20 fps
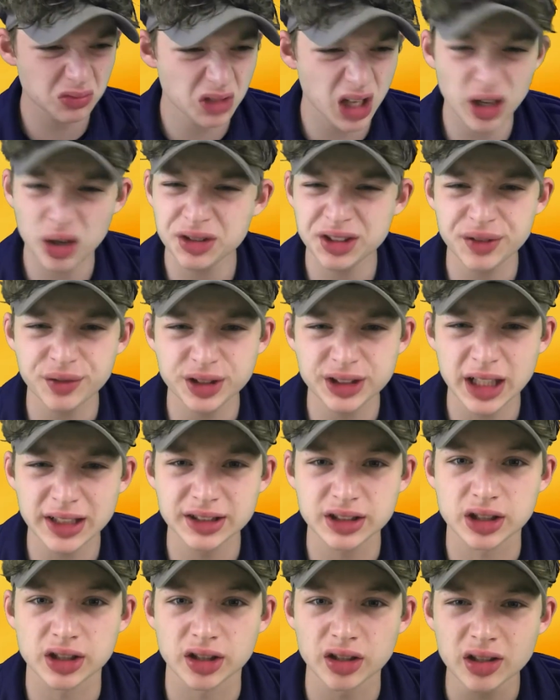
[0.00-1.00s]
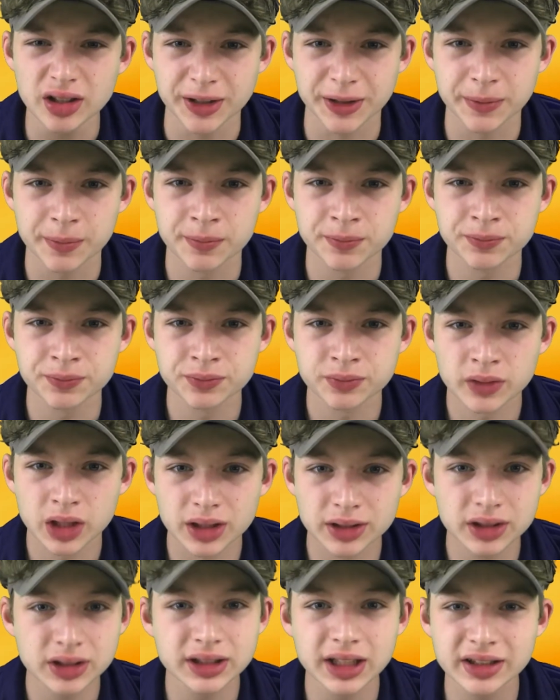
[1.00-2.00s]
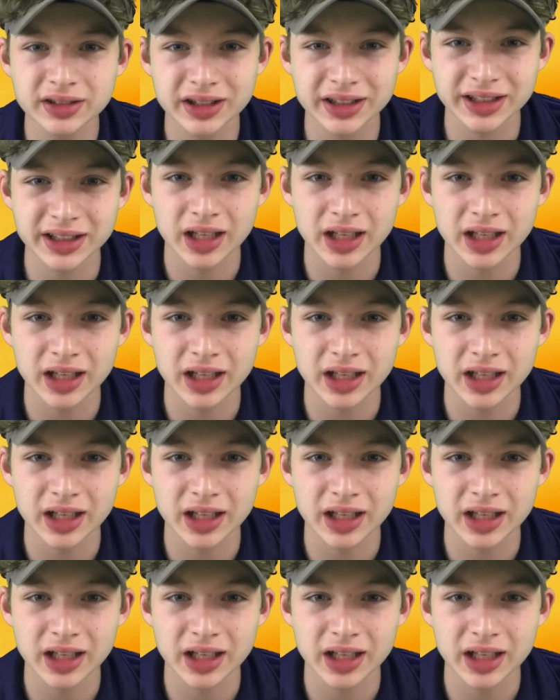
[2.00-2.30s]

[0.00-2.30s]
That doesn't even taste good. It just tastes like